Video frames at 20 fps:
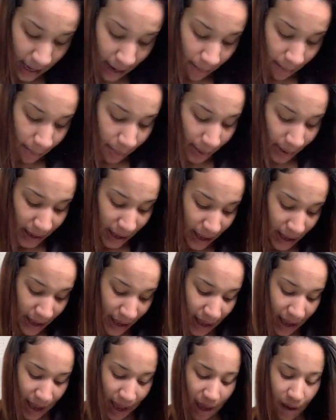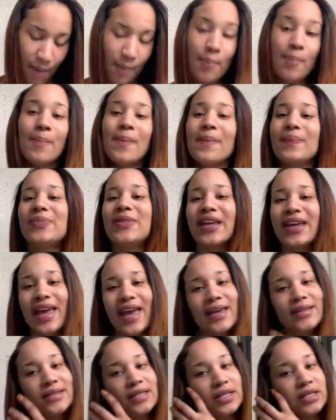But the
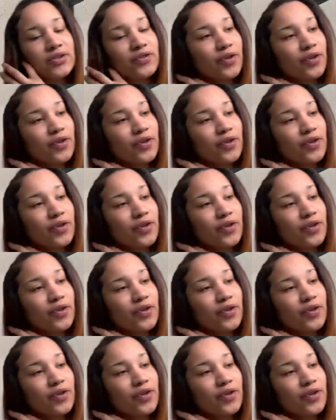case is